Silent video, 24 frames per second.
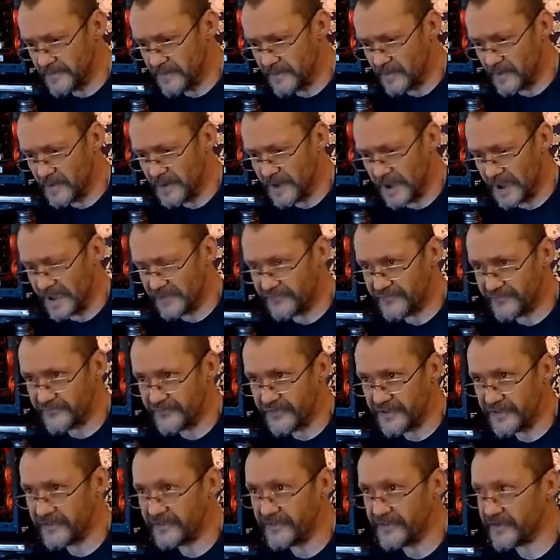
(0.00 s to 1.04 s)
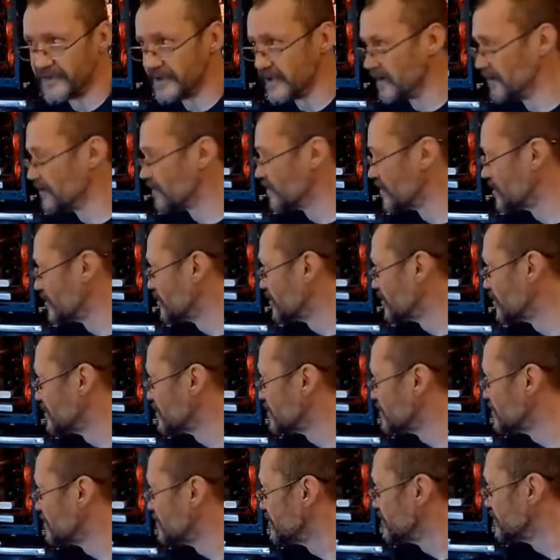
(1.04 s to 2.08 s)
when I'd see the number,
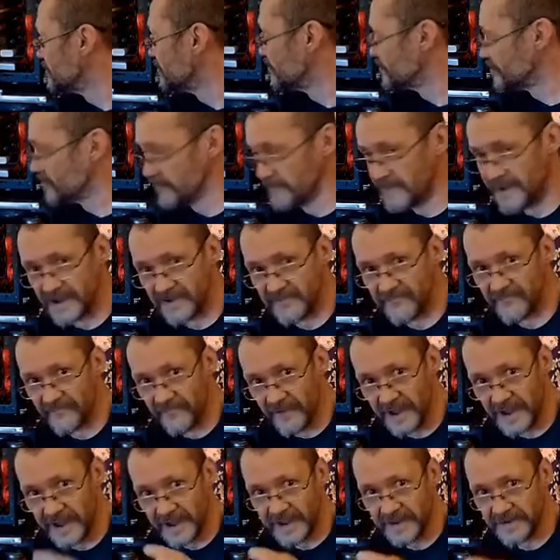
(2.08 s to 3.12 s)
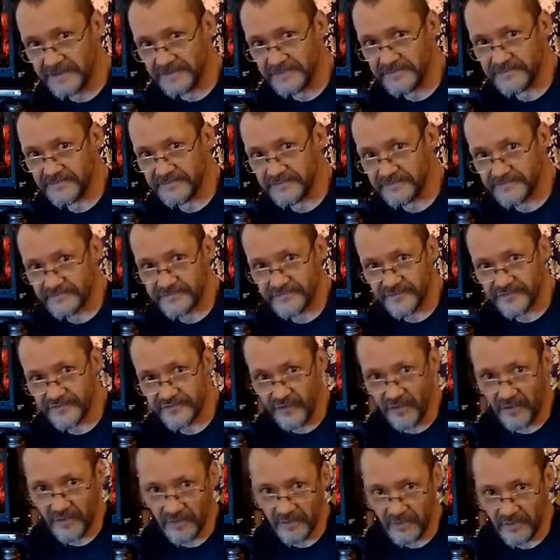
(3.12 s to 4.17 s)
the big red
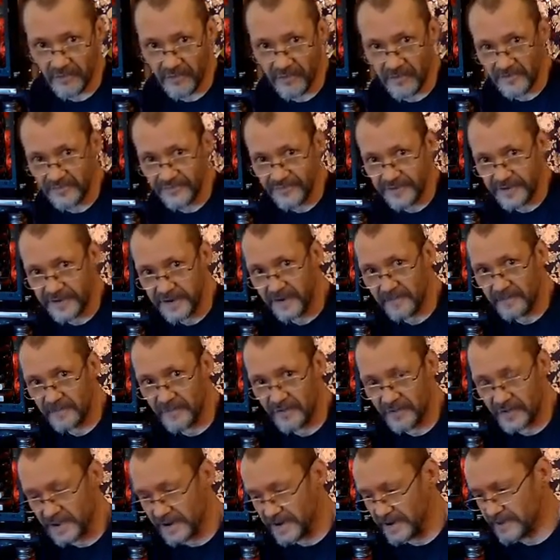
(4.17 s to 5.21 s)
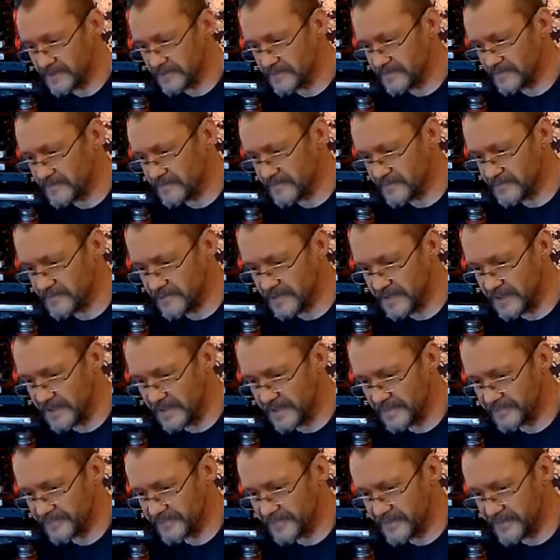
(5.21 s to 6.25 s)
circle with the number in it
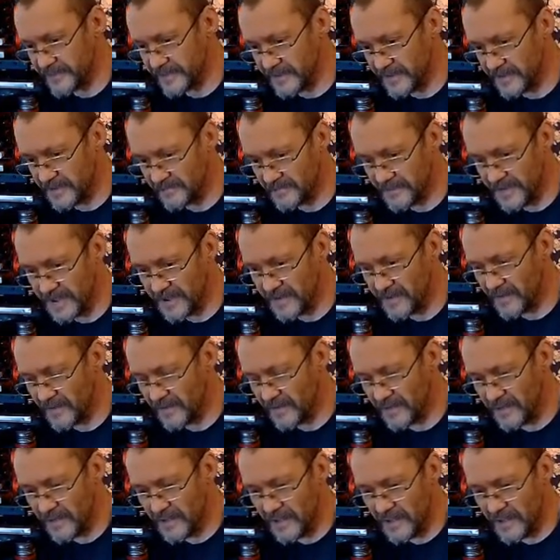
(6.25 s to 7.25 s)
at the uh, bell,